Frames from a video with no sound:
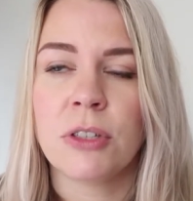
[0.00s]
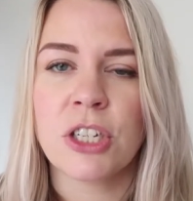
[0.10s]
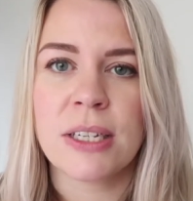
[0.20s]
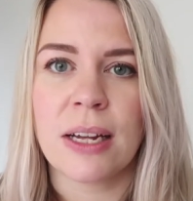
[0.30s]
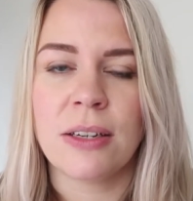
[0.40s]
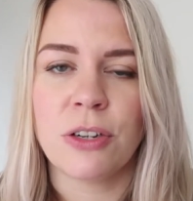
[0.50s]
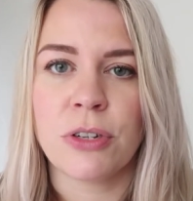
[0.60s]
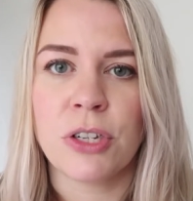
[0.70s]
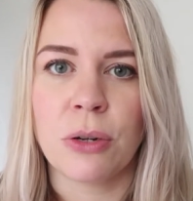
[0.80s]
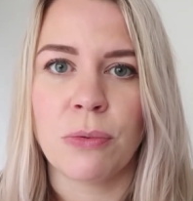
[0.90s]
just under
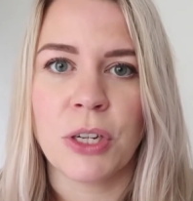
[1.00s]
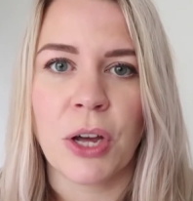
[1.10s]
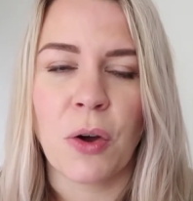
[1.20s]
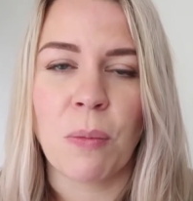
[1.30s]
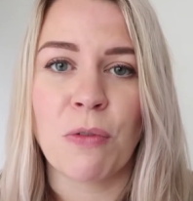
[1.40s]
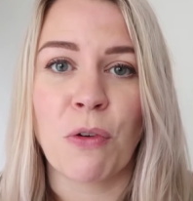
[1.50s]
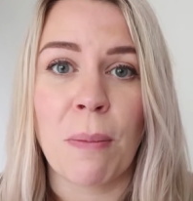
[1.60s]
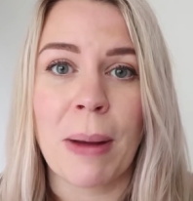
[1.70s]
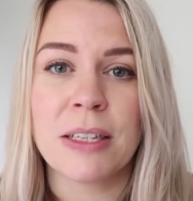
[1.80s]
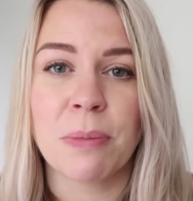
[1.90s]
1 stone to go before
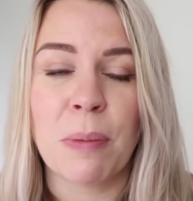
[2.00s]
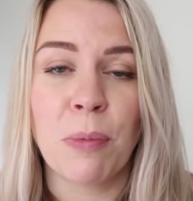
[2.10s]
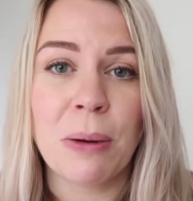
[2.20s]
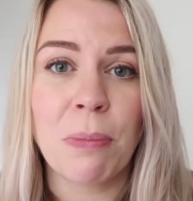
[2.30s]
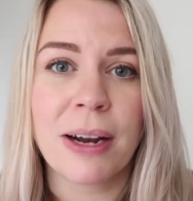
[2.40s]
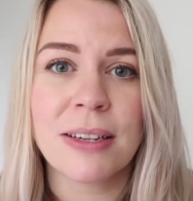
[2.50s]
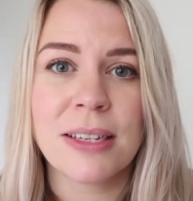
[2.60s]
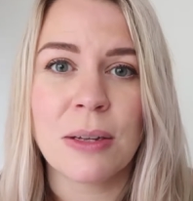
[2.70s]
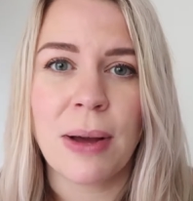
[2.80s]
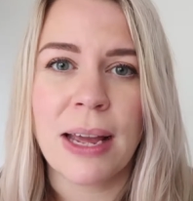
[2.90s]
I'm back to my
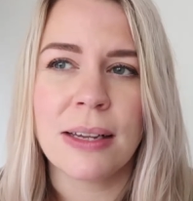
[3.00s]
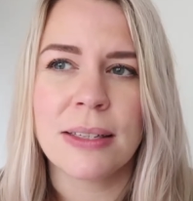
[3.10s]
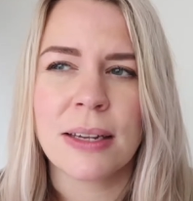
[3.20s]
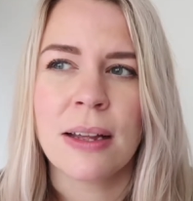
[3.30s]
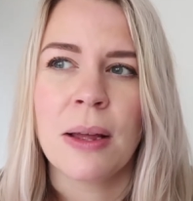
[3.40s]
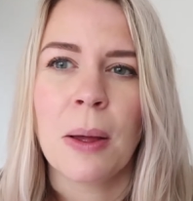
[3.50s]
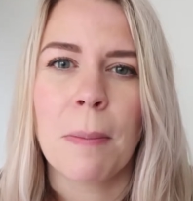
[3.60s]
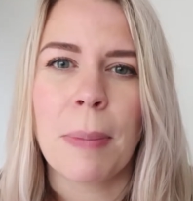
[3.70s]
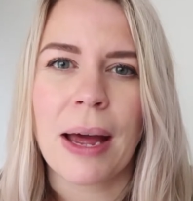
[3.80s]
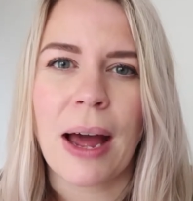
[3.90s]
pre-pregnancy weight.
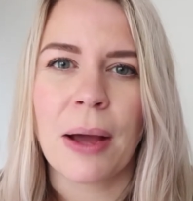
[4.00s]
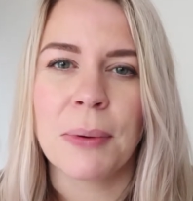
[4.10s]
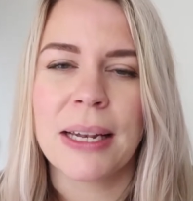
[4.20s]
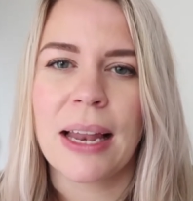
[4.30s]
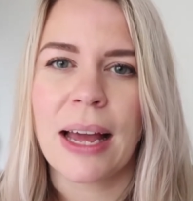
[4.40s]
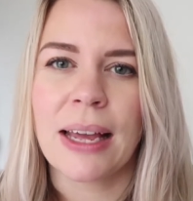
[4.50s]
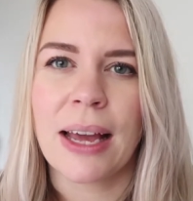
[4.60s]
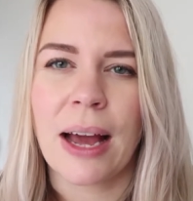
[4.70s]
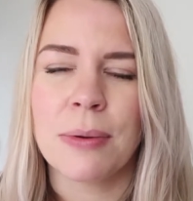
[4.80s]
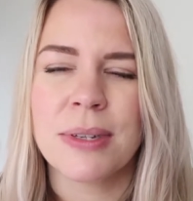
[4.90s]
But I
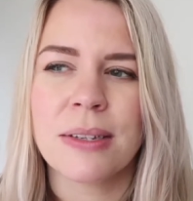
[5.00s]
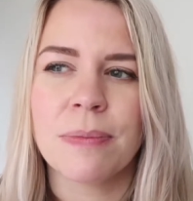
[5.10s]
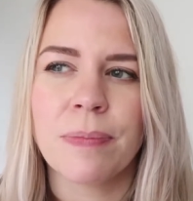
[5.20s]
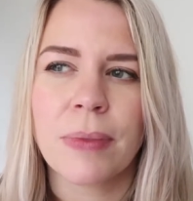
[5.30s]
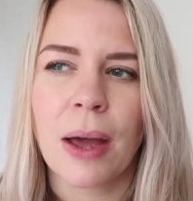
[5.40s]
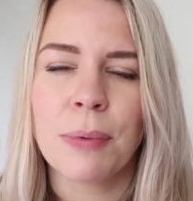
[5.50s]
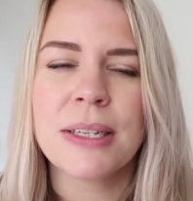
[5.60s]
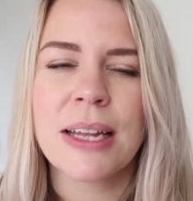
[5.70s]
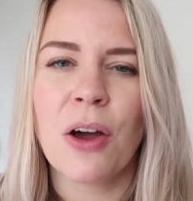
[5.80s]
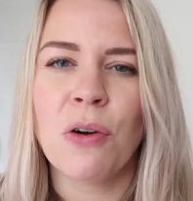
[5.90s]

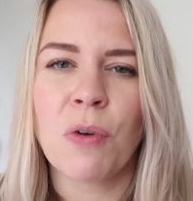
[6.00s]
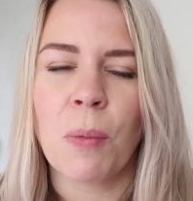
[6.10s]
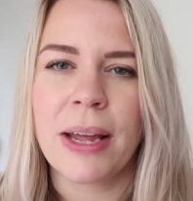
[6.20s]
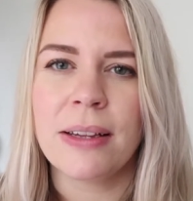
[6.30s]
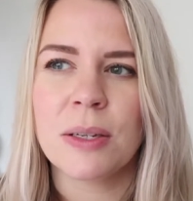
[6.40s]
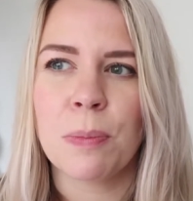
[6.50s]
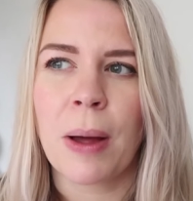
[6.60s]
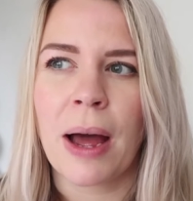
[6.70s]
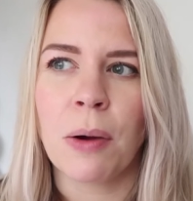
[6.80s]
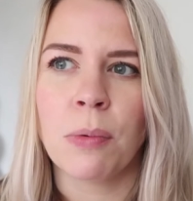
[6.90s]
wouldn't say overweight,
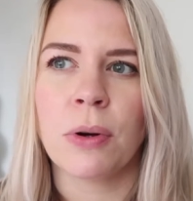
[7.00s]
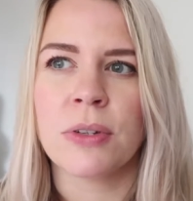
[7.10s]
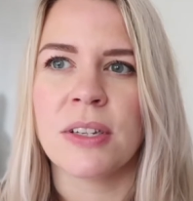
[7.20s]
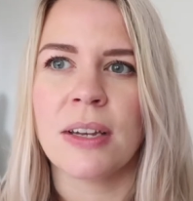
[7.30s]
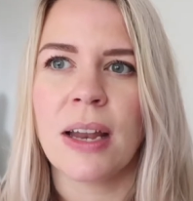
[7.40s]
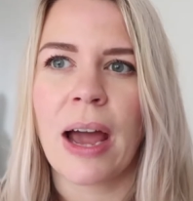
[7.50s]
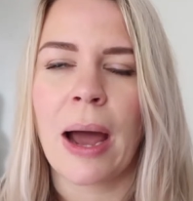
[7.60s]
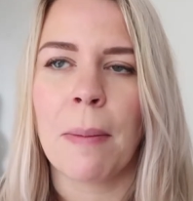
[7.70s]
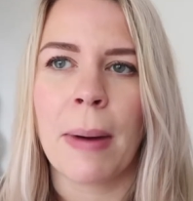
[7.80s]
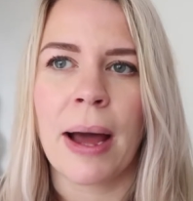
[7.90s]
but I wasn't
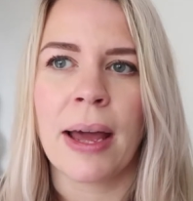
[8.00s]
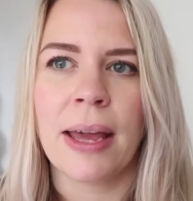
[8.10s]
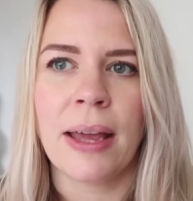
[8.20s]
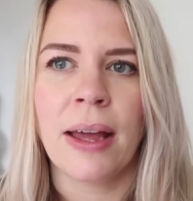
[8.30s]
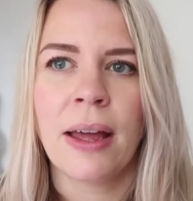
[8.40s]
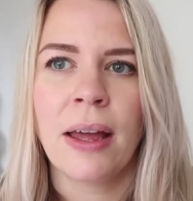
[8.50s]
at my